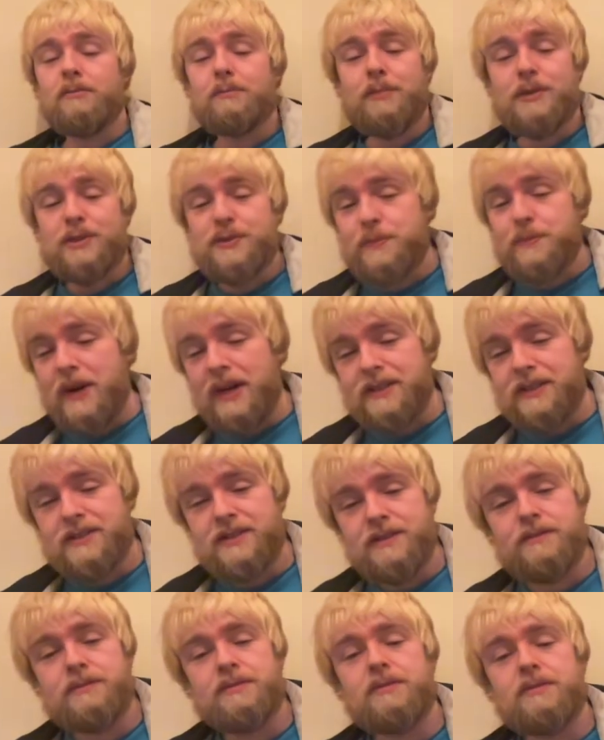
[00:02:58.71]

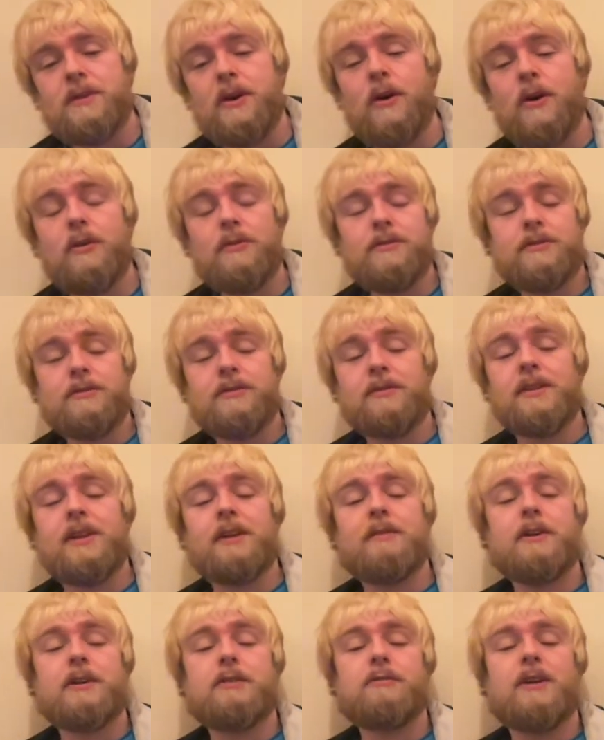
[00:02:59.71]
perspective on
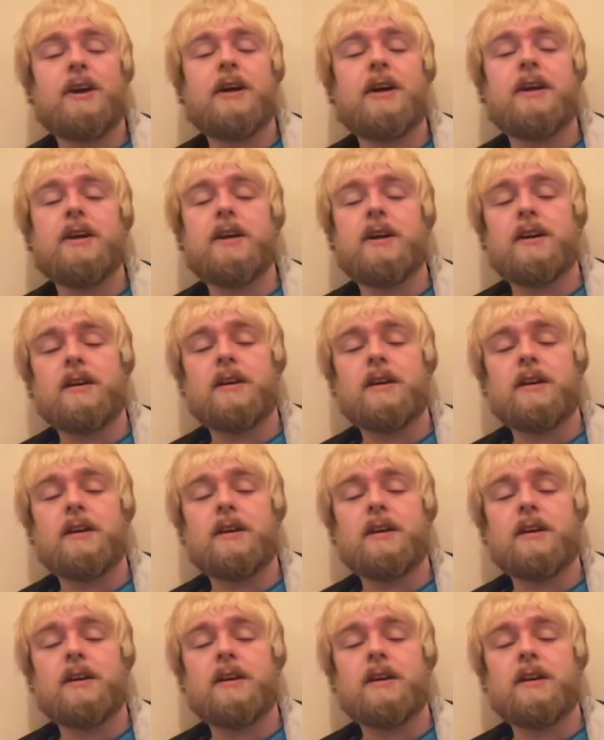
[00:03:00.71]
lyric writing.